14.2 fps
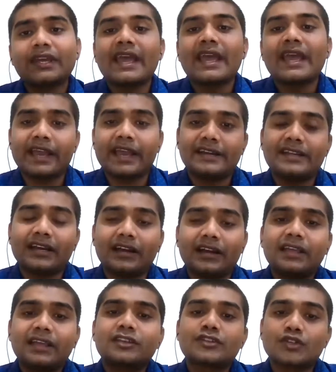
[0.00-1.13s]
and
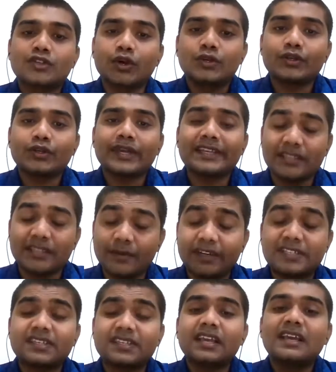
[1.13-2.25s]
so
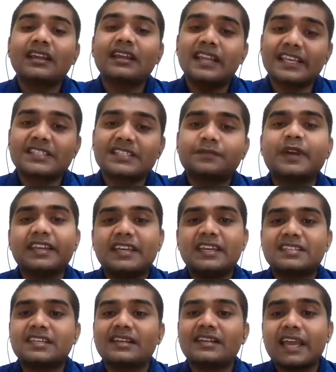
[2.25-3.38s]
exhibits less
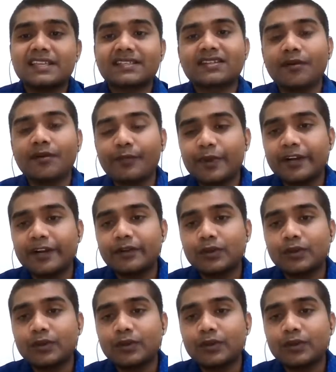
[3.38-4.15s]
variation as compared